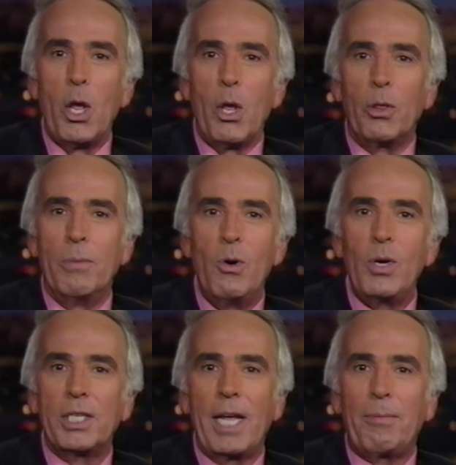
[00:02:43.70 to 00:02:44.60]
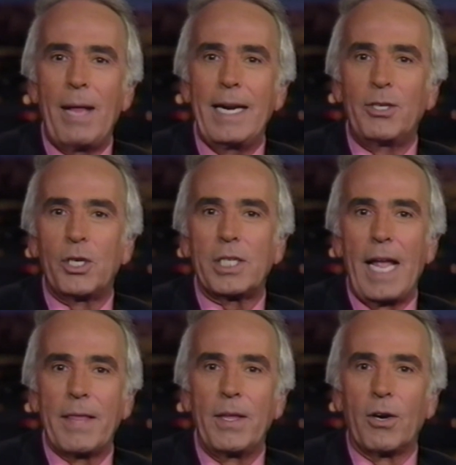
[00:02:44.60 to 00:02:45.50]
The moon is a planet
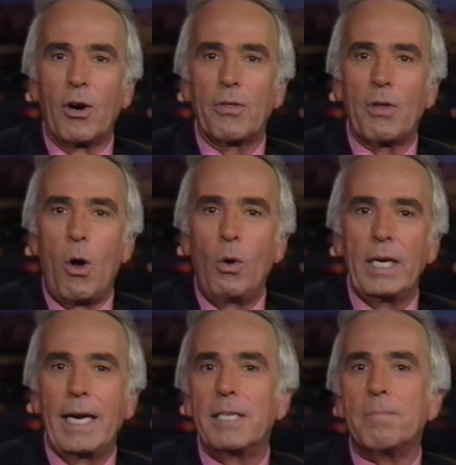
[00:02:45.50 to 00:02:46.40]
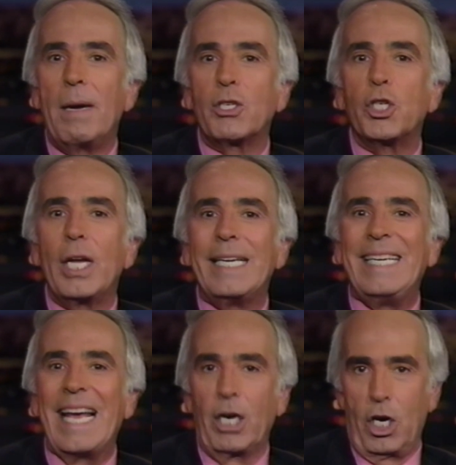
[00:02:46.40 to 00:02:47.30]
just like the Earth, only it is much
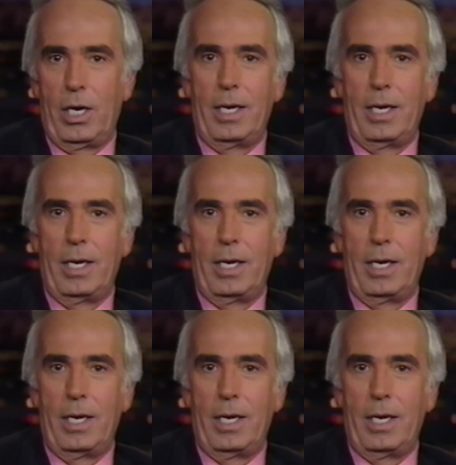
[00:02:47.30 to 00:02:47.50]
deader.